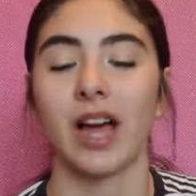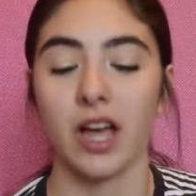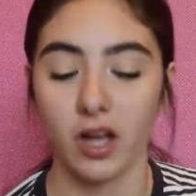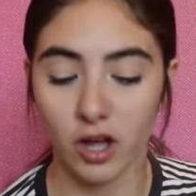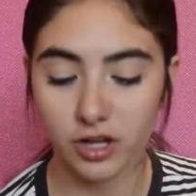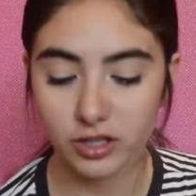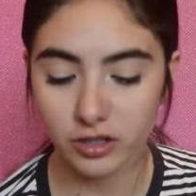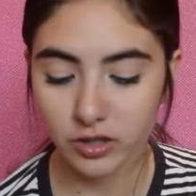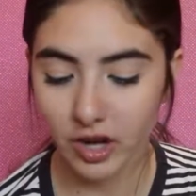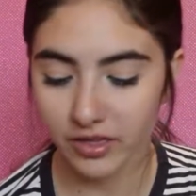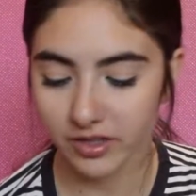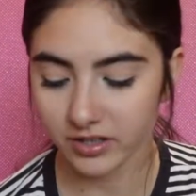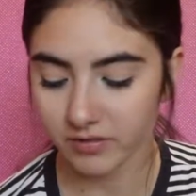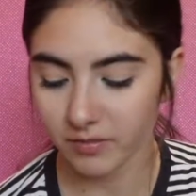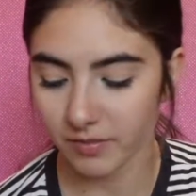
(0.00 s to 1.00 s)
I also got
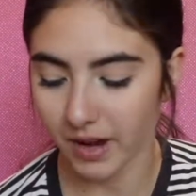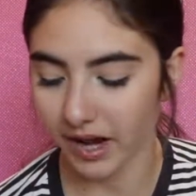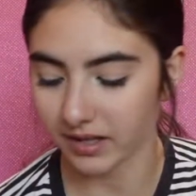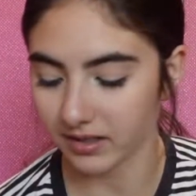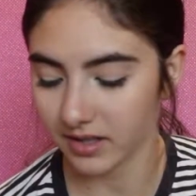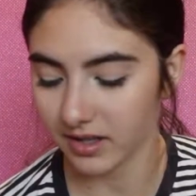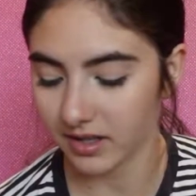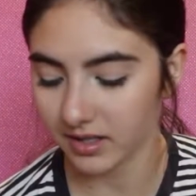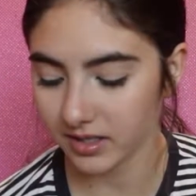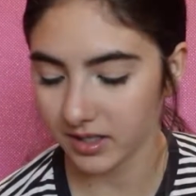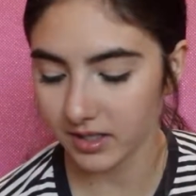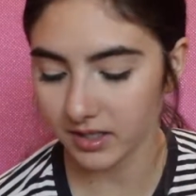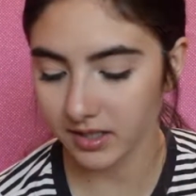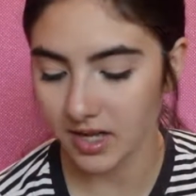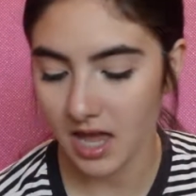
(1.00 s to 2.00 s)
this from PacSun. This
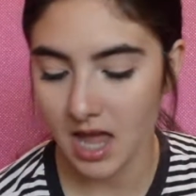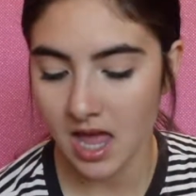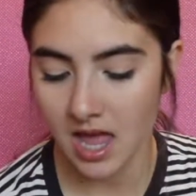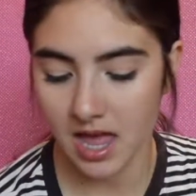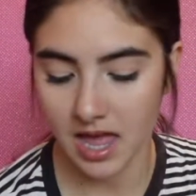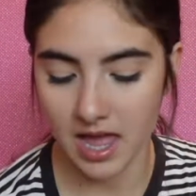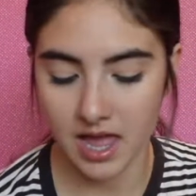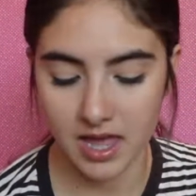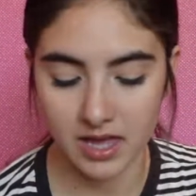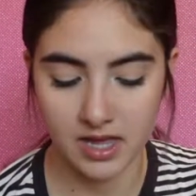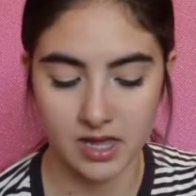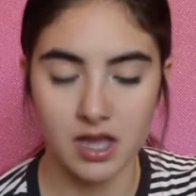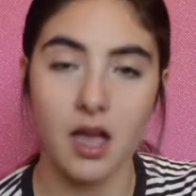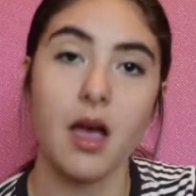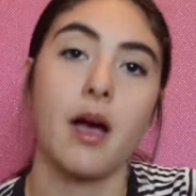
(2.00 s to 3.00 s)
is
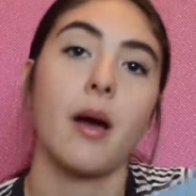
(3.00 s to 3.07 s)
a